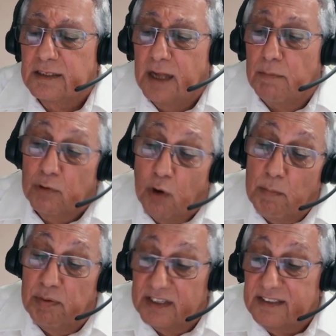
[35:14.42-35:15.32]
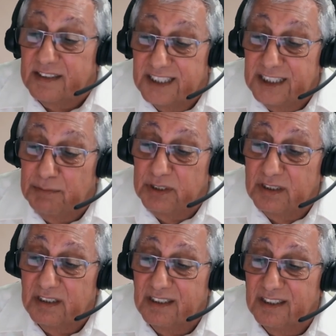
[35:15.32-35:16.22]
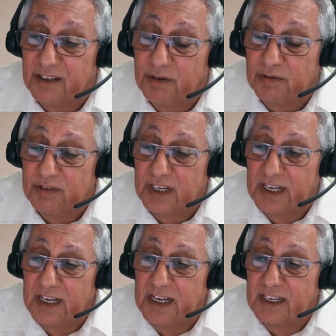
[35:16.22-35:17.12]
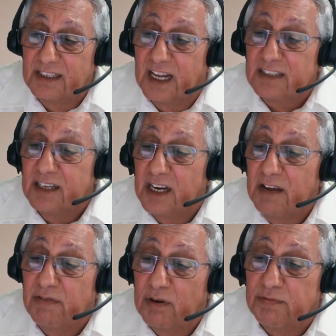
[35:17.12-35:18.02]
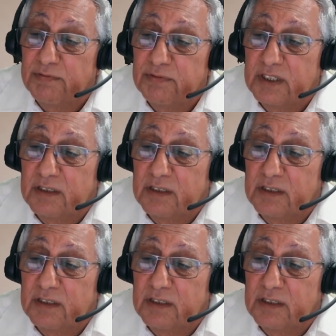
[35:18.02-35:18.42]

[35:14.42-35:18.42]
some complex script. So that's the level of